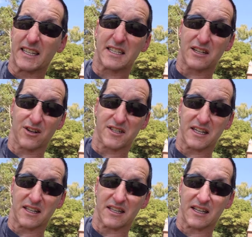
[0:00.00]
it doesn't cost
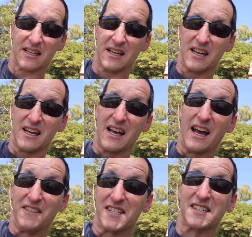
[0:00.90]
anything.
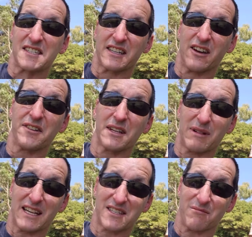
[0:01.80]
And this isn't the only
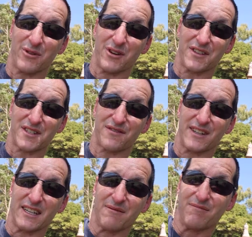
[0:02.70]
place in Perth that's
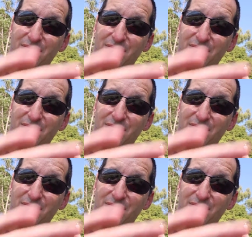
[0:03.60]
free.